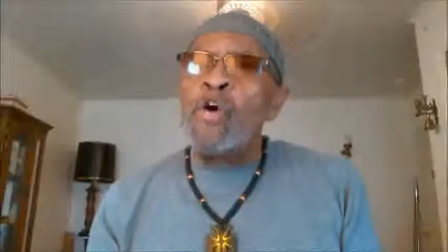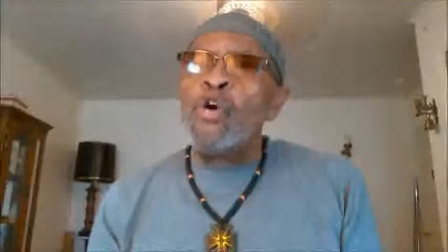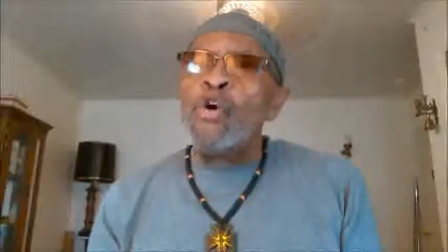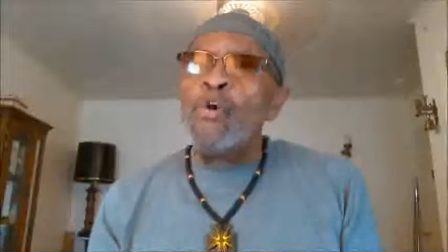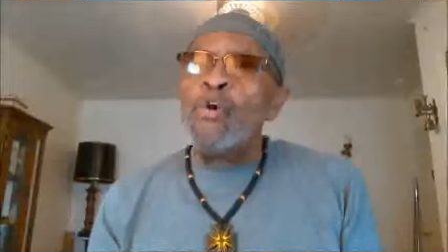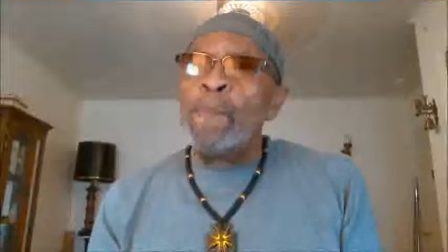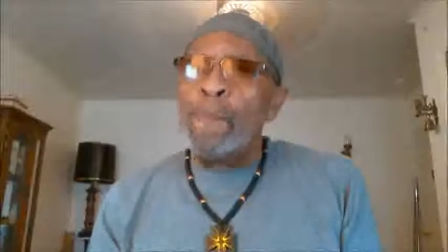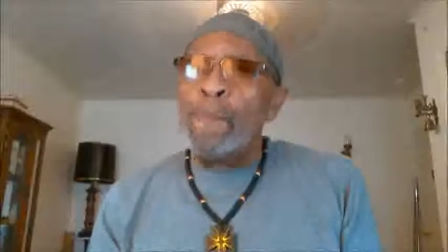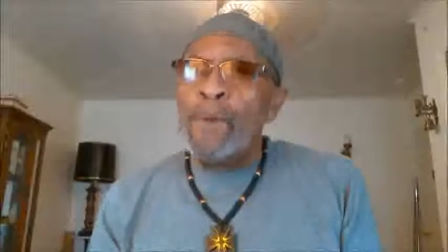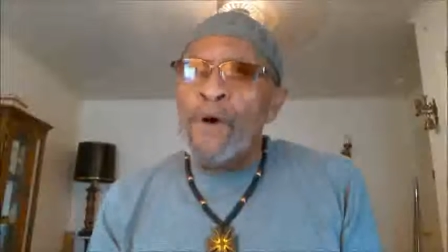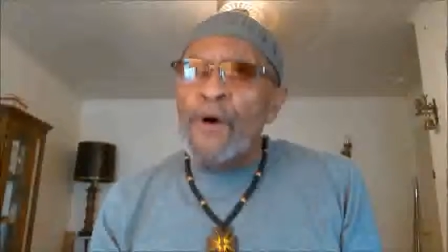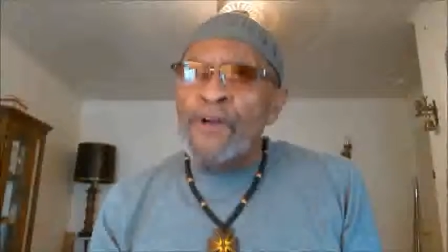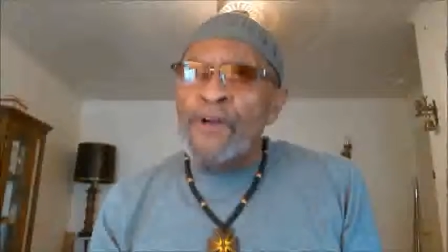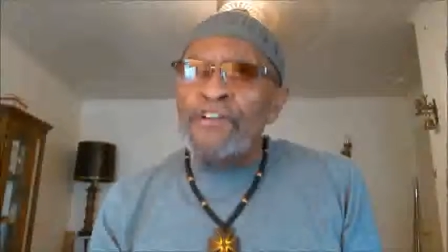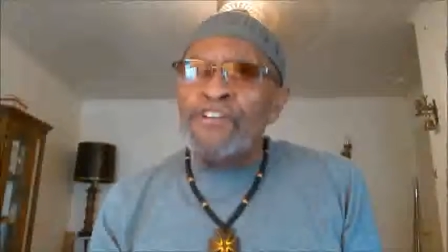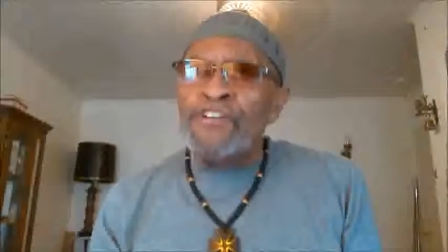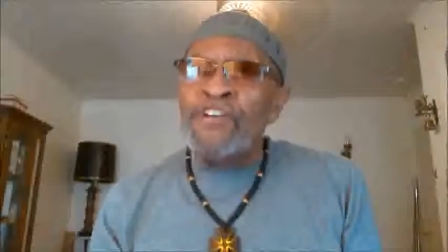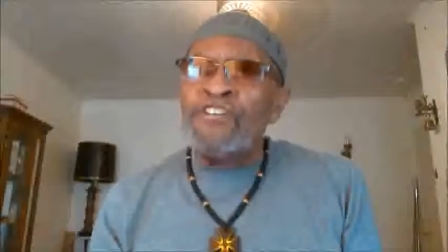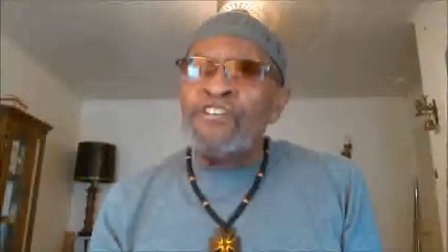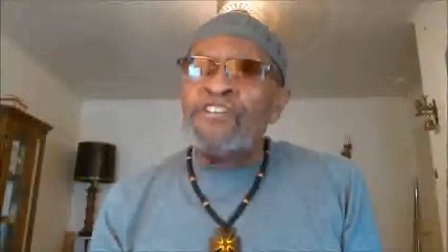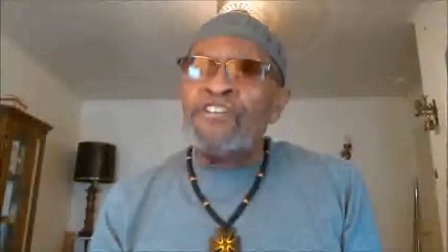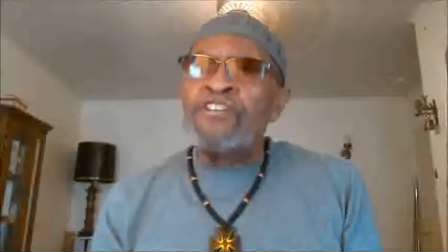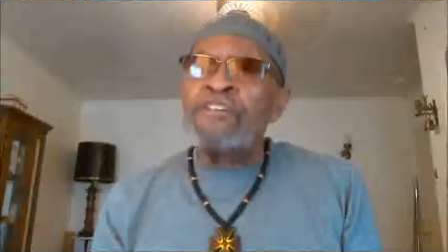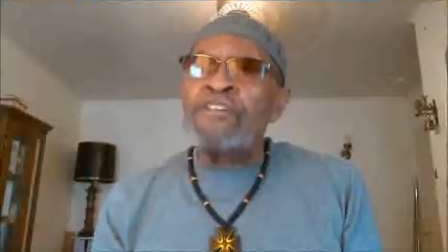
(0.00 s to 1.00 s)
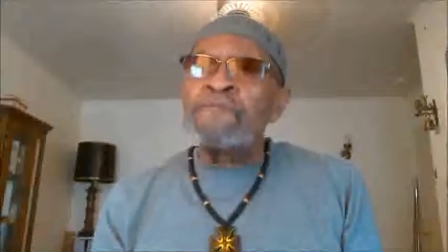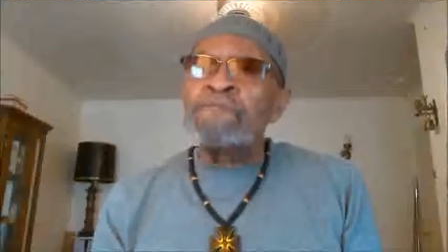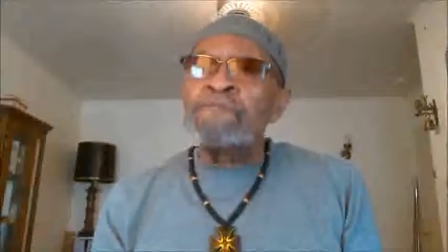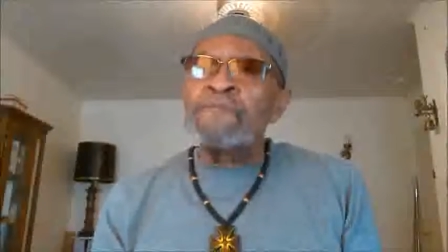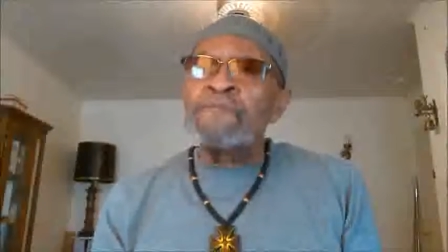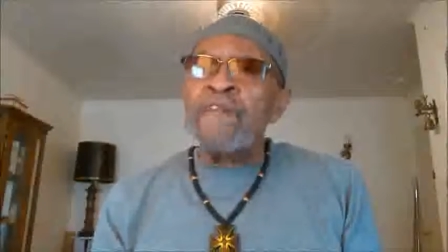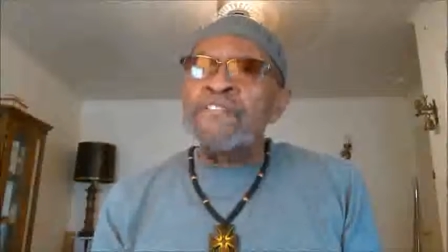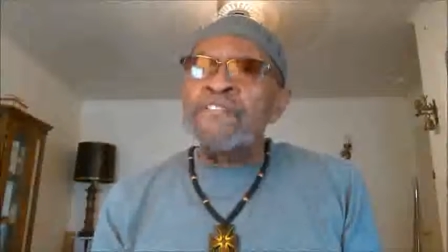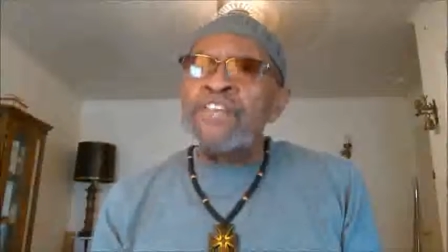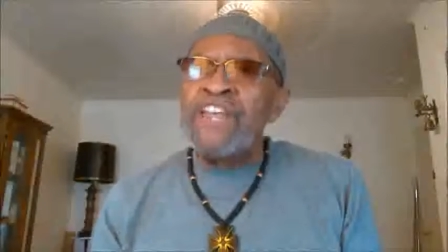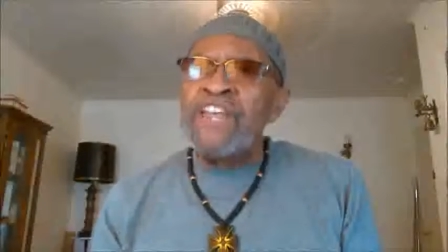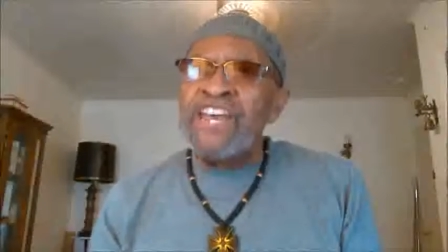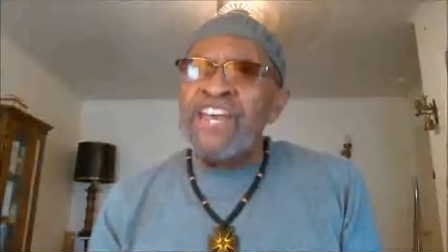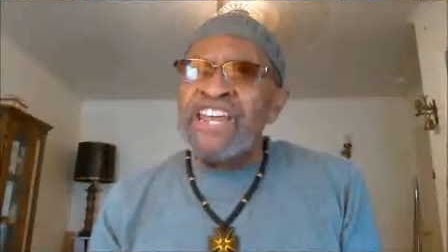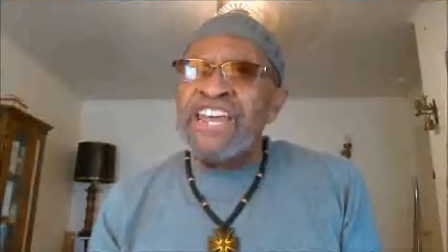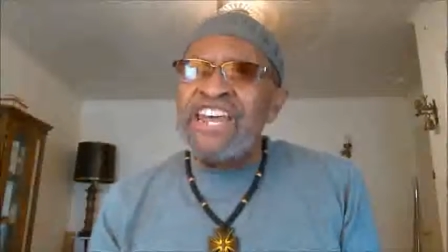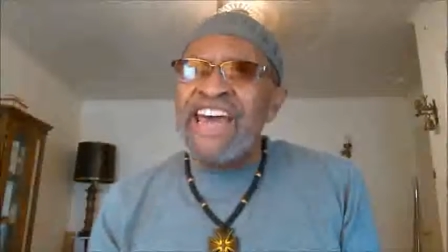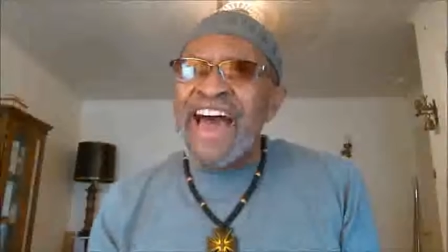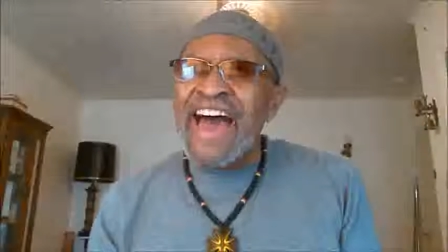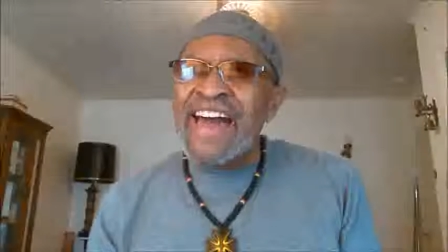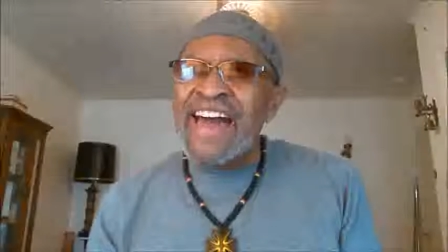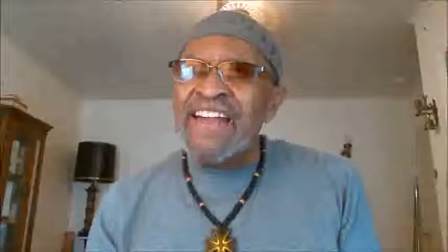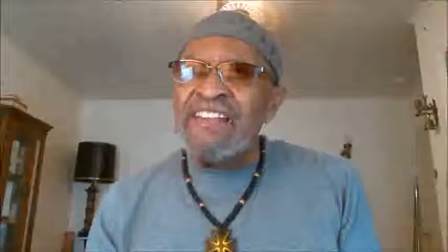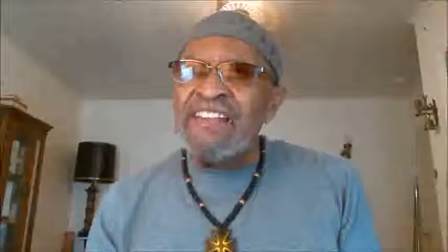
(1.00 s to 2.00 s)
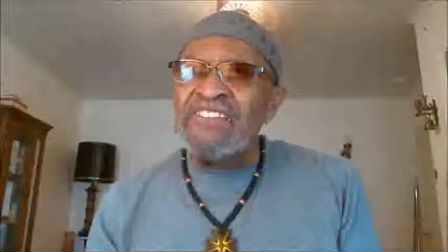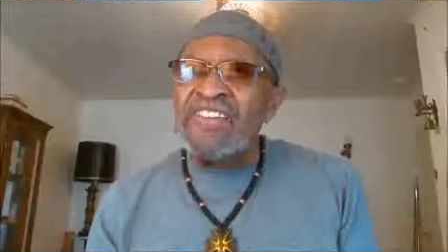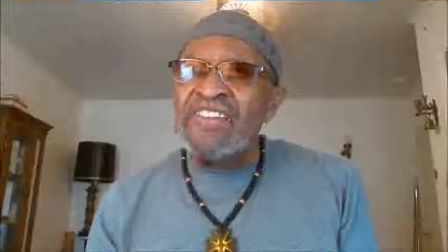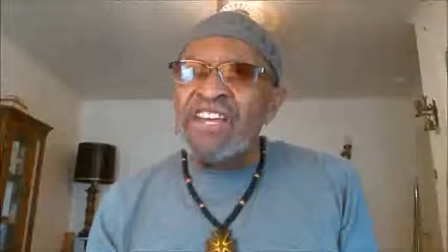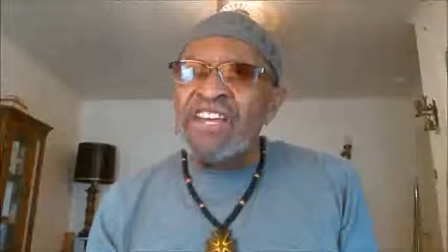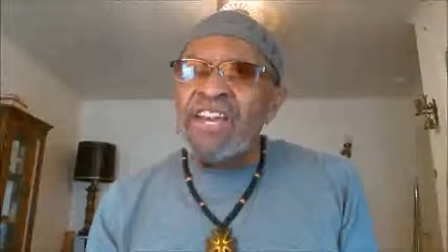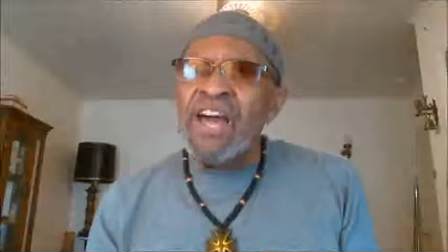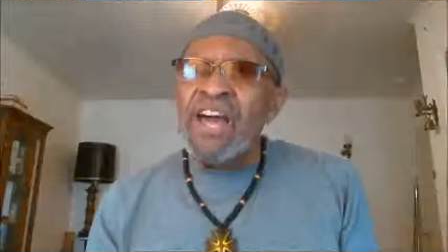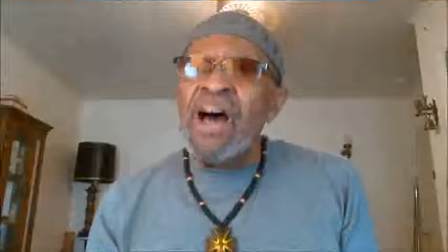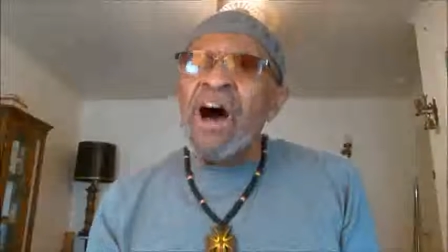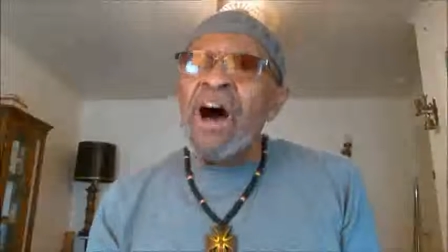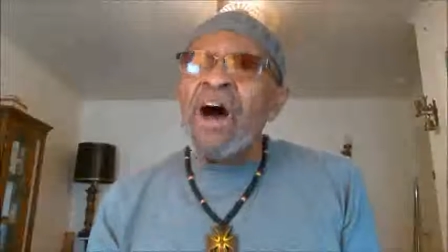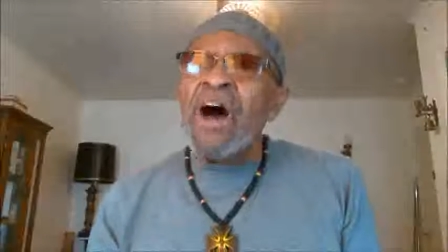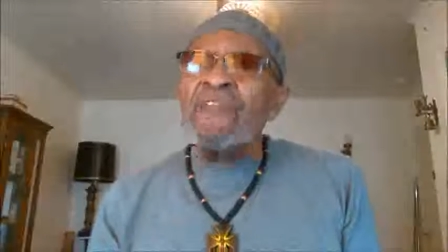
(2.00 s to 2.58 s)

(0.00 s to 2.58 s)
who pushes the ideology